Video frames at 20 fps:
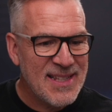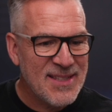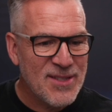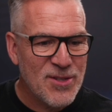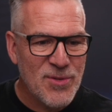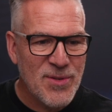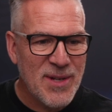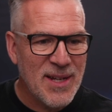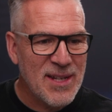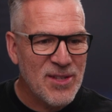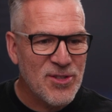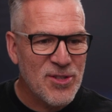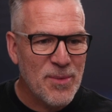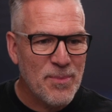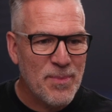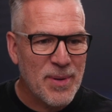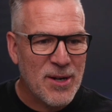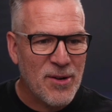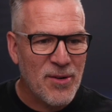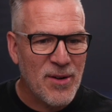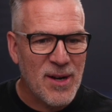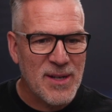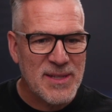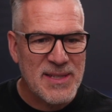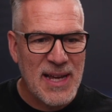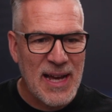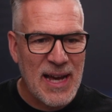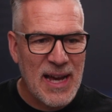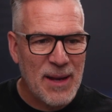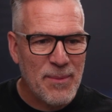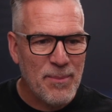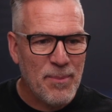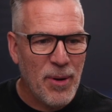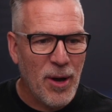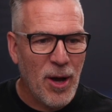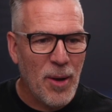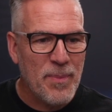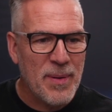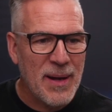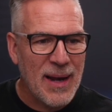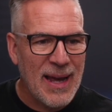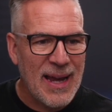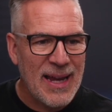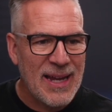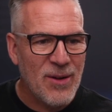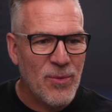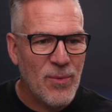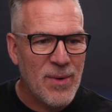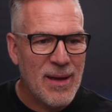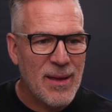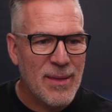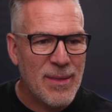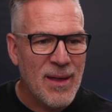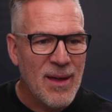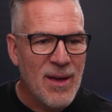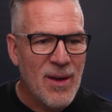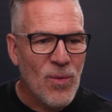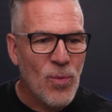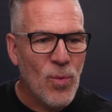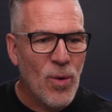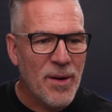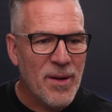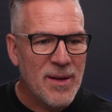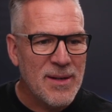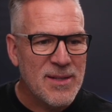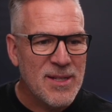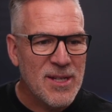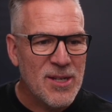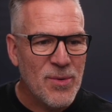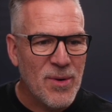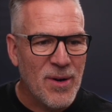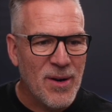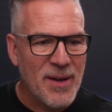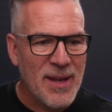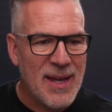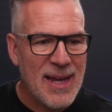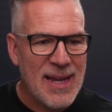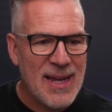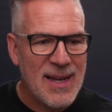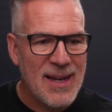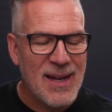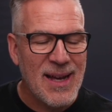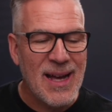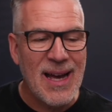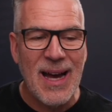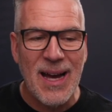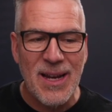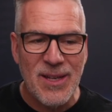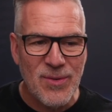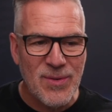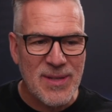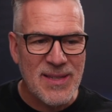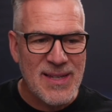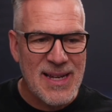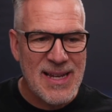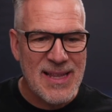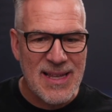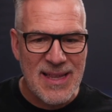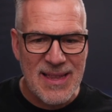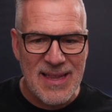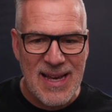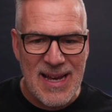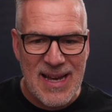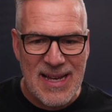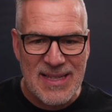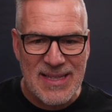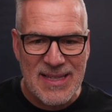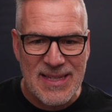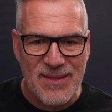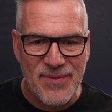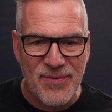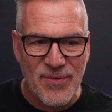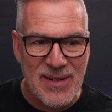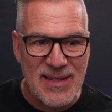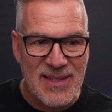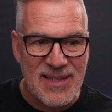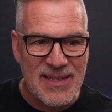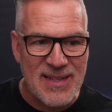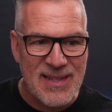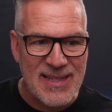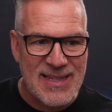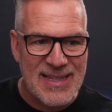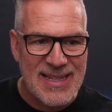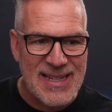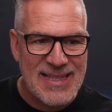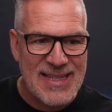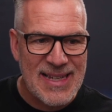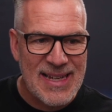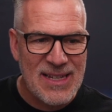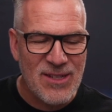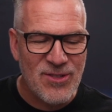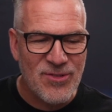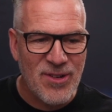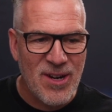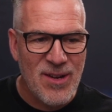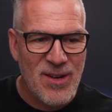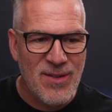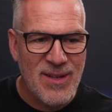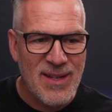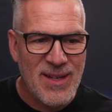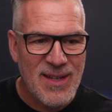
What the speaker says: is all going to jump across and populate with what I do on here. And you'll see that there's, for instance, this intro.